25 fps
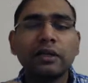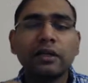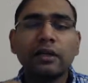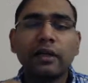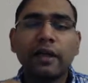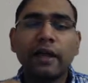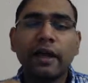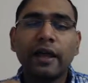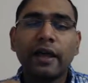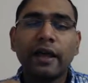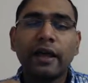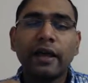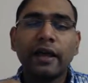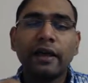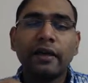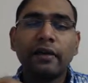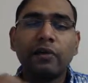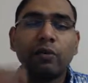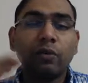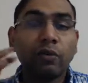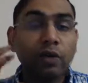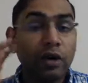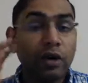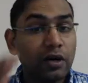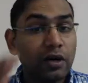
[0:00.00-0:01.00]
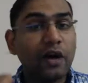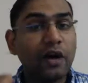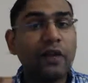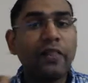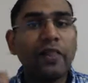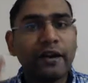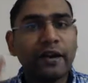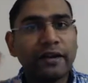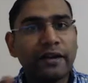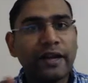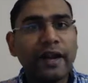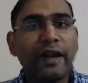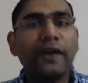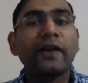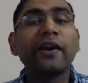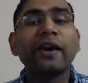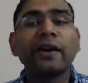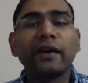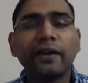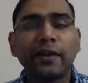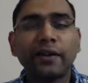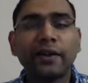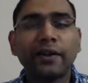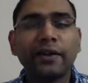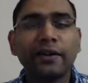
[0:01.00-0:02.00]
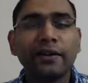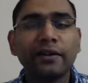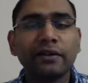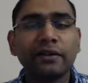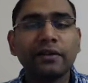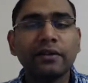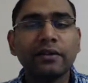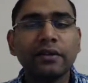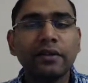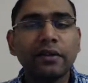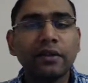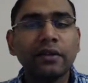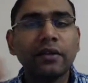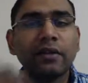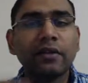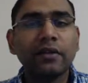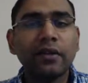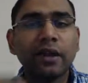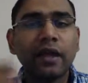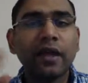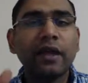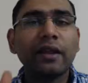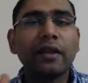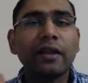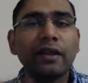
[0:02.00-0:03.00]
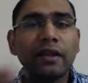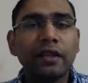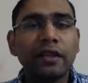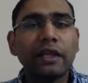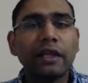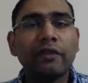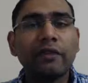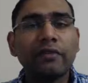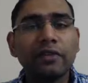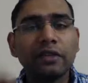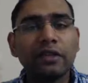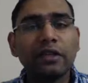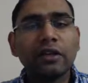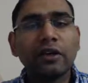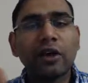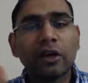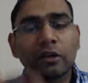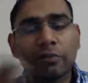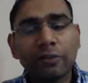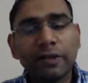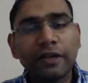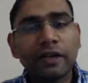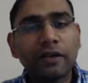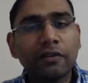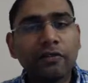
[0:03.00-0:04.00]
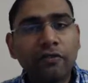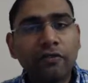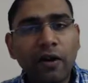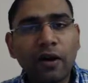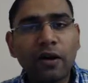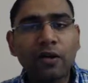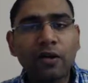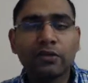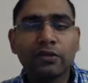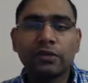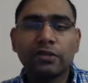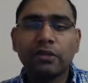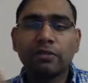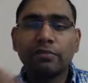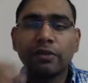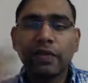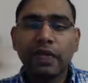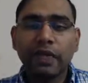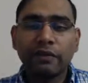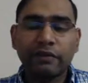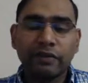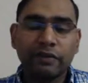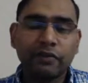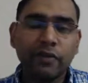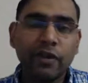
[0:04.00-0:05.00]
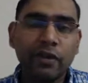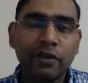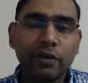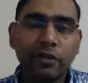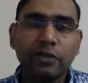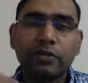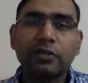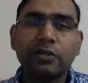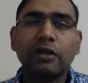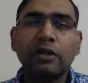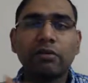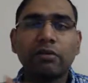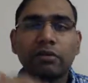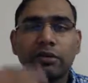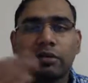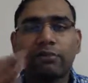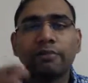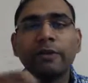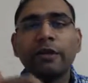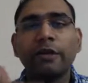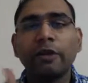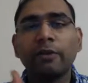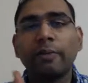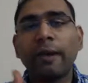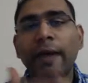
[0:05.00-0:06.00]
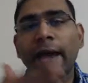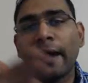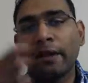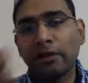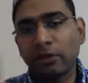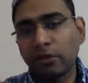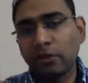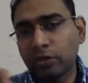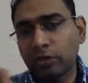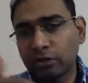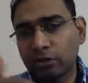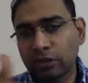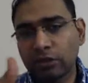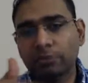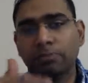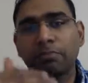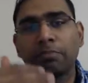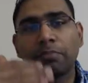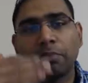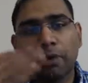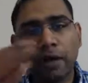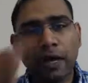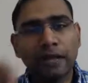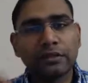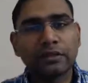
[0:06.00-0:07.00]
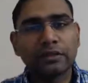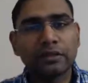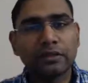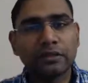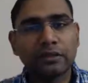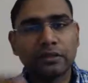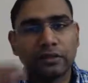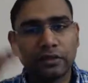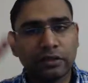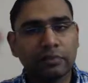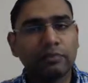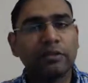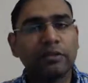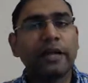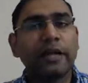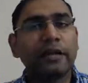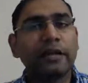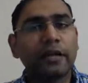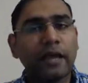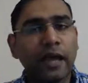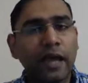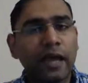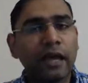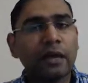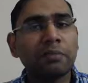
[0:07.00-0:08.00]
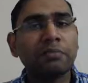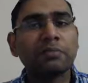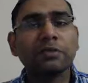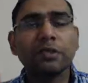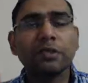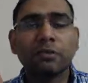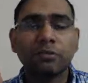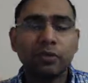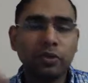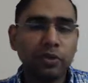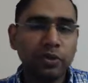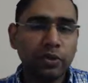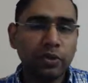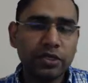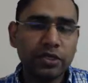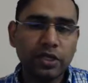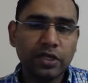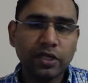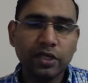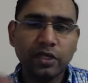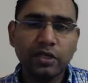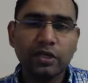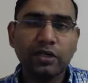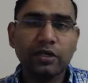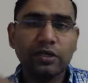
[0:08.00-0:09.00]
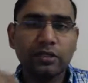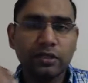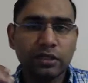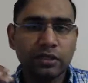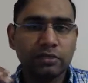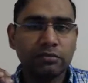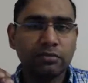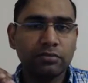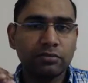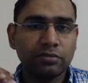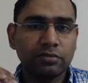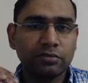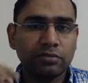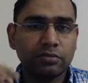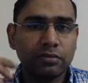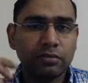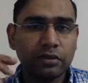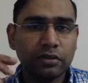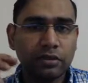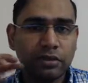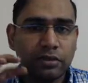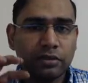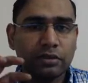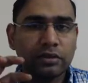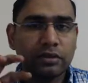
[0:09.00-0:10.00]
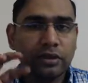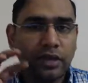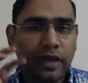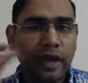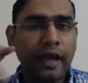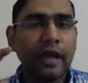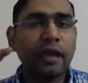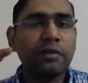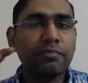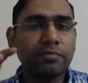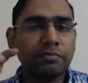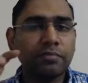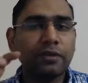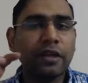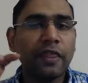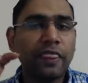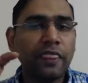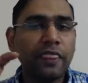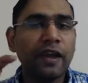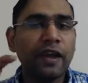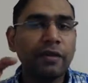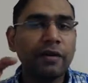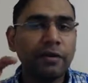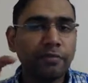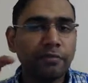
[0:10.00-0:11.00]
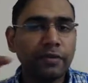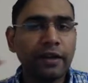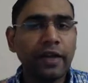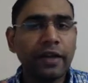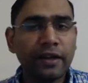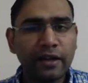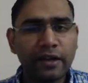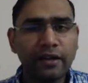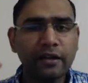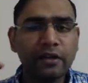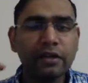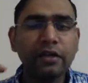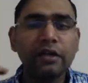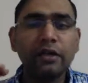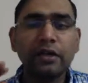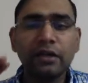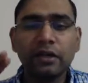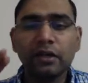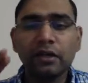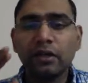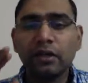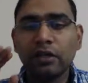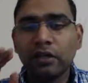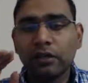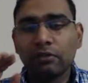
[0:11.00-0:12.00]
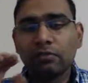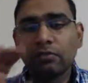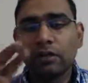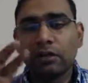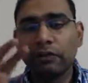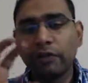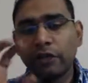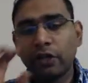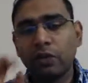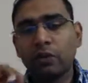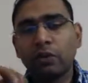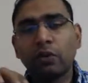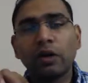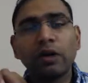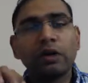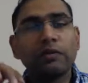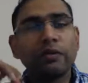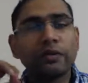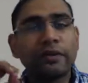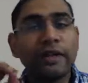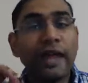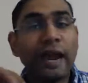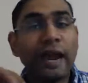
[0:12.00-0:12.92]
and work on that directly, then everything automatically follows. The behavior follows. Now you may have to go through some process, some get help, some coaching, or some help in that area. But when you work with the